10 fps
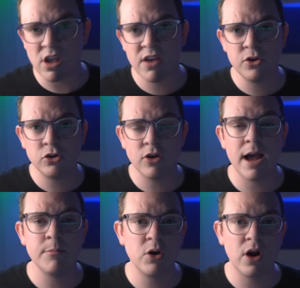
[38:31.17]
if you
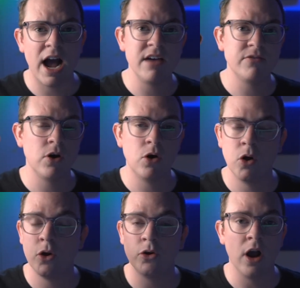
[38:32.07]
grab your
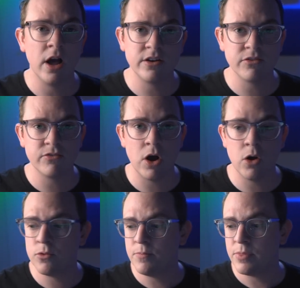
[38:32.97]
iPhone or other
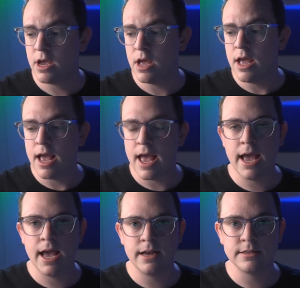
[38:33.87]
phone
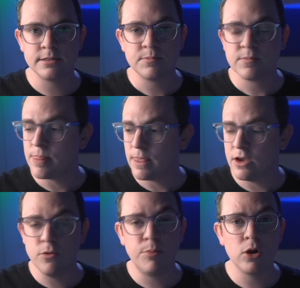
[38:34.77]
and
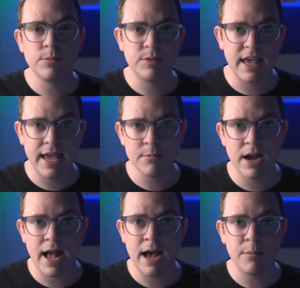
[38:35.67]
you pull up the
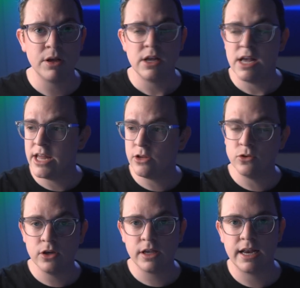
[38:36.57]
camera app and you
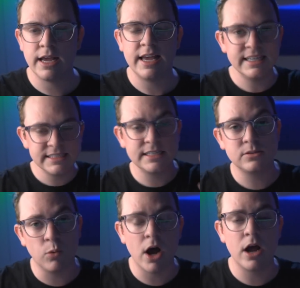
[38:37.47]
look at it, it sets
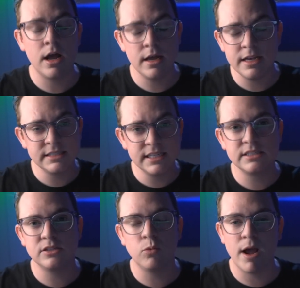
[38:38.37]

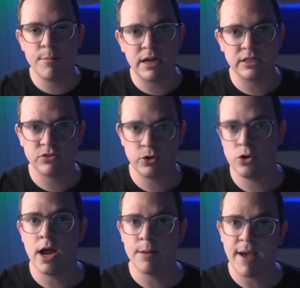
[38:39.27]
the white balance for you
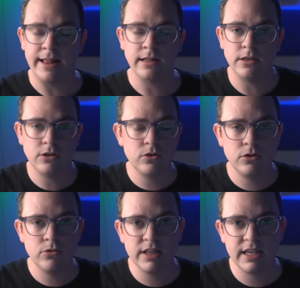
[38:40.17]
automatically.
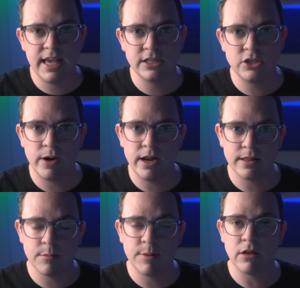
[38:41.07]
You really can't do
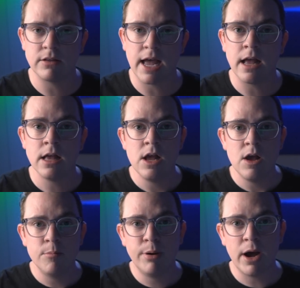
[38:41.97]
anything about that.
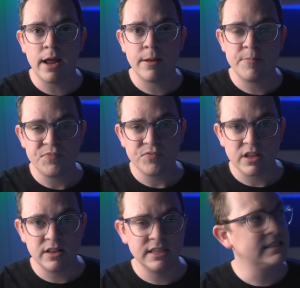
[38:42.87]
But
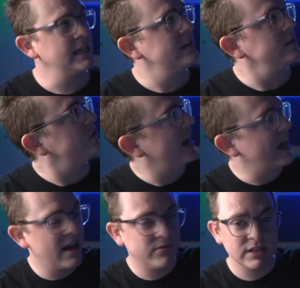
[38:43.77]
let's say that you kind
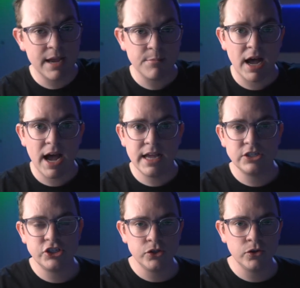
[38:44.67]
of have a light
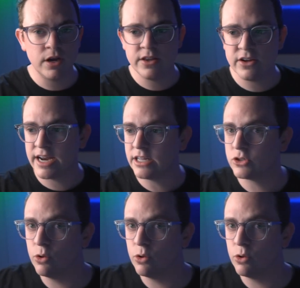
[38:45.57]
behind you and then you kind of